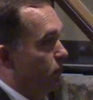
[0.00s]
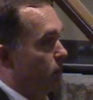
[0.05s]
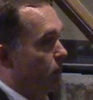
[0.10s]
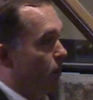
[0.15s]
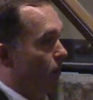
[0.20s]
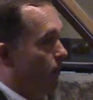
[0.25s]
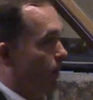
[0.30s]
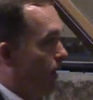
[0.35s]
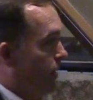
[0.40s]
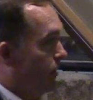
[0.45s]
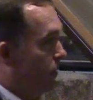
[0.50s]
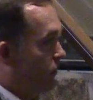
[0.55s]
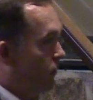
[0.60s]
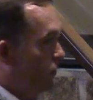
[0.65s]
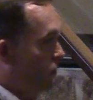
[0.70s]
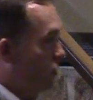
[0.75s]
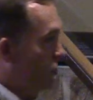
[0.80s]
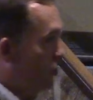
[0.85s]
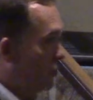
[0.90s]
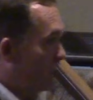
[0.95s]
about the
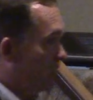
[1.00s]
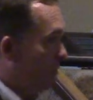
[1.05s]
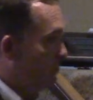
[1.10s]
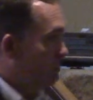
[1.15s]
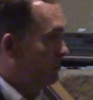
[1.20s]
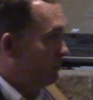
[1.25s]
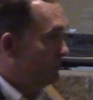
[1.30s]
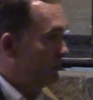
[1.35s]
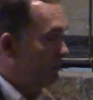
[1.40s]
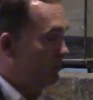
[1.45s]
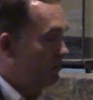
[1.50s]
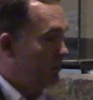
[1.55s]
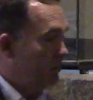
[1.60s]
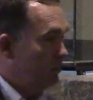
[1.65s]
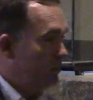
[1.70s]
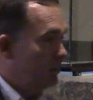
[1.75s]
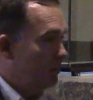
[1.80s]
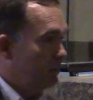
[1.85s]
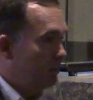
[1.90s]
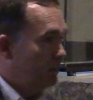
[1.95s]
future
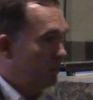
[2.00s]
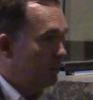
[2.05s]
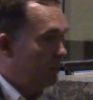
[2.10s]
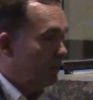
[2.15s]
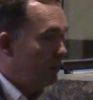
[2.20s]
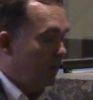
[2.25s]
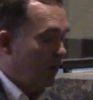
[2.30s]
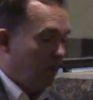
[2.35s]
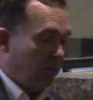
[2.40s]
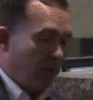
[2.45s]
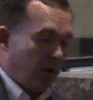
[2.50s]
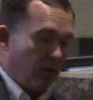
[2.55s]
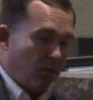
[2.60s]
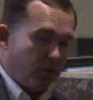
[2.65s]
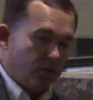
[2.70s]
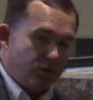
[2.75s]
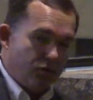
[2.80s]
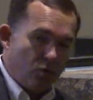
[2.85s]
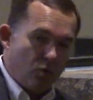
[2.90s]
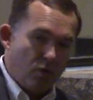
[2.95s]
and about
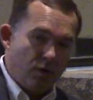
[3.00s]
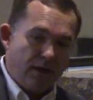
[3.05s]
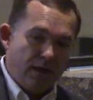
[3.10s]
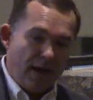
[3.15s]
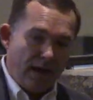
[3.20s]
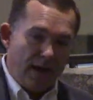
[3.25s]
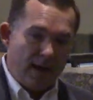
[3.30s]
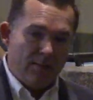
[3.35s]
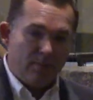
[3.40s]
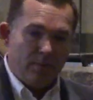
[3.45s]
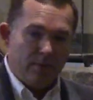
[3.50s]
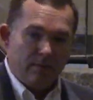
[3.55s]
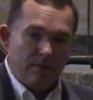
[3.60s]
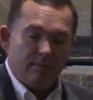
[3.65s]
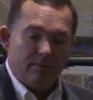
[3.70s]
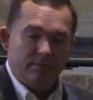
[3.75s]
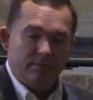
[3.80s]
what's going to happen.